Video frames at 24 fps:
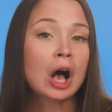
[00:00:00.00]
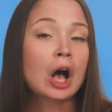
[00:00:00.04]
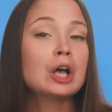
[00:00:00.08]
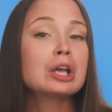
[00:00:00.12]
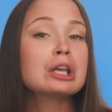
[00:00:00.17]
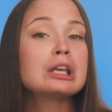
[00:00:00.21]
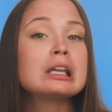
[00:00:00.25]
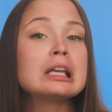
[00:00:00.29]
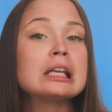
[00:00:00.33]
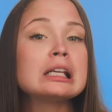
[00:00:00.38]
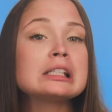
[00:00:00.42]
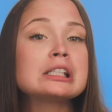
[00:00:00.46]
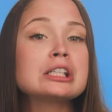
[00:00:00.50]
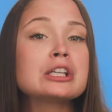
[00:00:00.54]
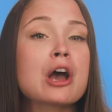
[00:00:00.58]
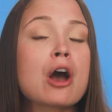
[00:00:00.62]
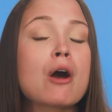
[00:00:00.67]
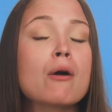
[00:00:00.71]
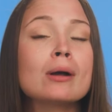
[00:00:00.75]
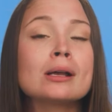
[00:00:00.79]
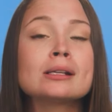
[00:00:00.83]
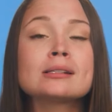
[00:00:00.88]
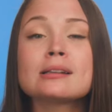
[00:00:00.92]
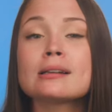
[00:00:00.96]
All you need to
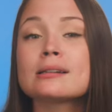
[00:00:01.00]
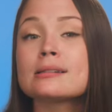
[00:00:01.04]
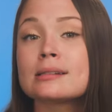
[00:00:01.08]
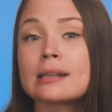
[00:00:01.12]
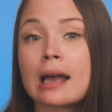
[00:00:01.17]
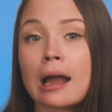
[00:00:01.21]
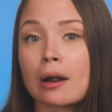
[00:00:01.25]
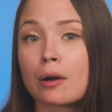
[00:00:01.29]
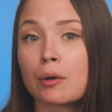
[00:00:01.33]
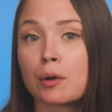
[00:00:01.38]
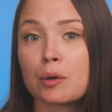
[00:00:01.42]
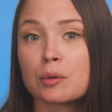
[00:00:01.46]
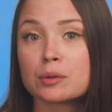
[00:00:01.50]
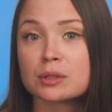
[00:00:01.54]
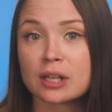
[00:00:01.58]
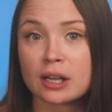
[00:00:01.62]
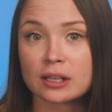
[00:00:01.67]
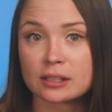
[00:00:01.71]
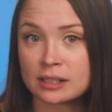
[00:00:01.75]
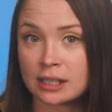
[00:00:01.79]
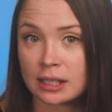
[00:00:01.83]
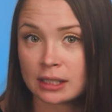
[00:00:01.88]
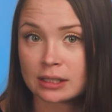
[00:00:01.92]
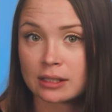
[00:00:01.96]
know is that Zachary was
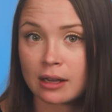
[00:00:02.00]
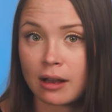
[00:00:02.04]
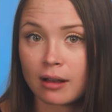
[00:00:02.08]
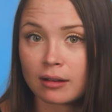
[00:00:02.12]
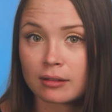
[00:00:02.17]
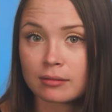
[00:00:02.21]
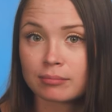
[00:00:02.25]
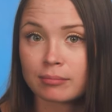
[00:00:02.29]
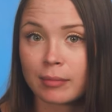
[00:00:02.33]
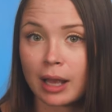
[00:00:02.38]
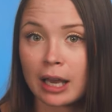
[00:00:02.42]
on TikTok,